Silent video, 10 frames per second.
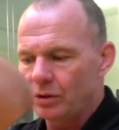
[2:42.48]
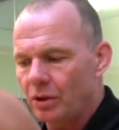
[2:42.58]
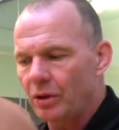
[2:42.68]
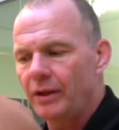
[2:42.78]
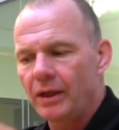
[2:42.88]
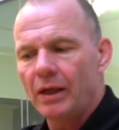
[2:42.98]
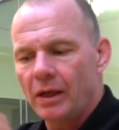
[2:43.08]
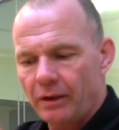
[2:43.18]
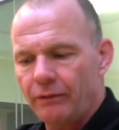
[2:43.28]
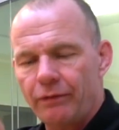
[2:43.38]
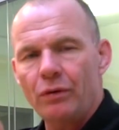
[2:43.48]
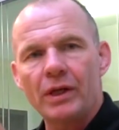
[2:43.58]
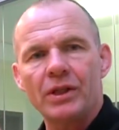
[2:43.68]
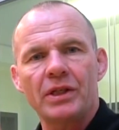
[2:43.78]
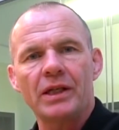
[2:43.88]
ton, and
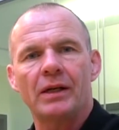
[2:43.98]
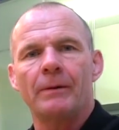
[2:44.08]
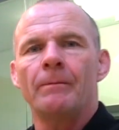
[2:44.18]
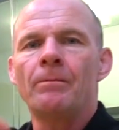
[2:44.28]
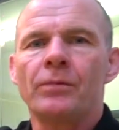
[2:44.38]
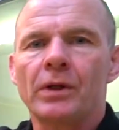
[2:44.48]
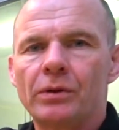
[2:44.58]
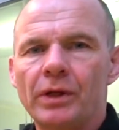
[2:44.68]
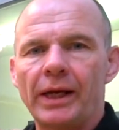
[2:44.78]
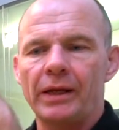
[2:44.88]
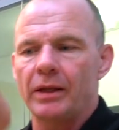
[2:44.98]
fuk is here. Okay,